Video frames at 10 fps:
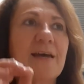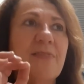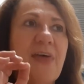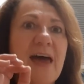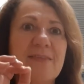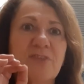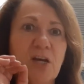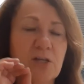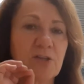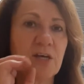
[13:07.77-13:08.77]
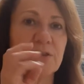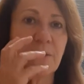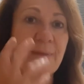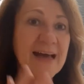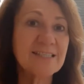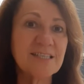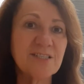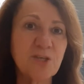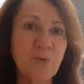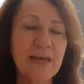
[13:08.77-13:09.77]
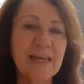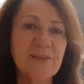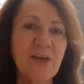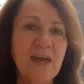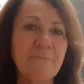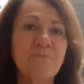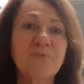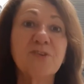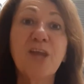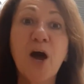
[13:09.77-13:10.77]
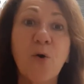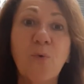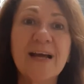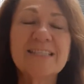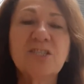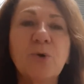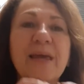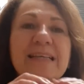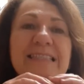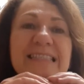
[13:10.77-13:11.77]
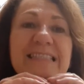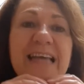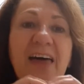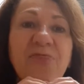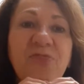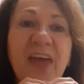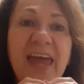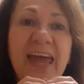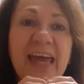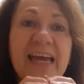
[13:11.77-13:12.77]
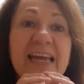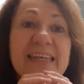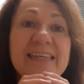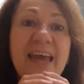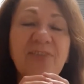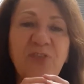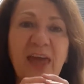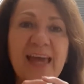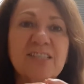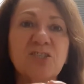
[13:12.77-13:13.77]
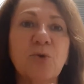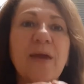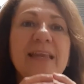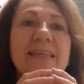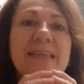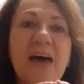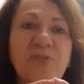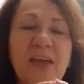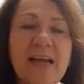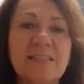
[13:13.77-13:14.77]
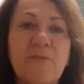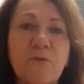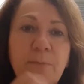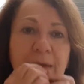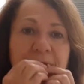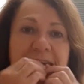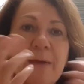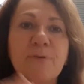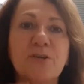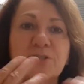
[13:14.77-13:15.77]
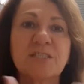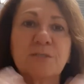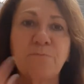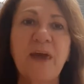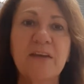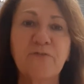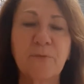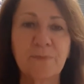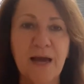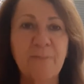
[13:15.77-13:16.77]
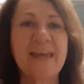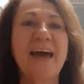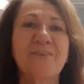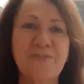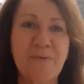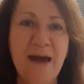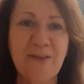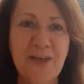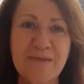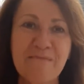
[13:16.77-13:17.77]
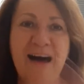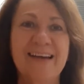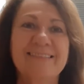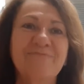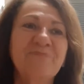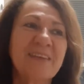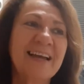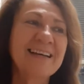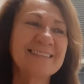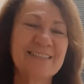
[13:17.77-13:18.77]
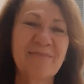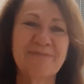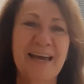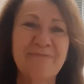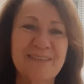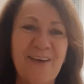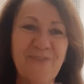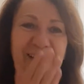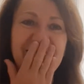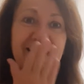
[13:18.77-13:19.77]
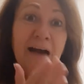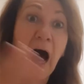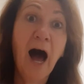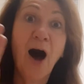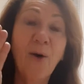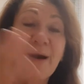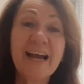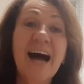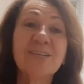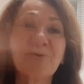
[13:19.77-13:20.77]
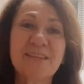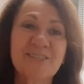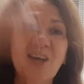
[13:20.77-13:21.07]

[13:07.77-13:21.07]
that the mask is doing anything? No, it's doing nothing. It's doing nothing except for maybe keeping your spit from coming out of your mouth like mine. Sometimes I feel like, oh my gosh, with the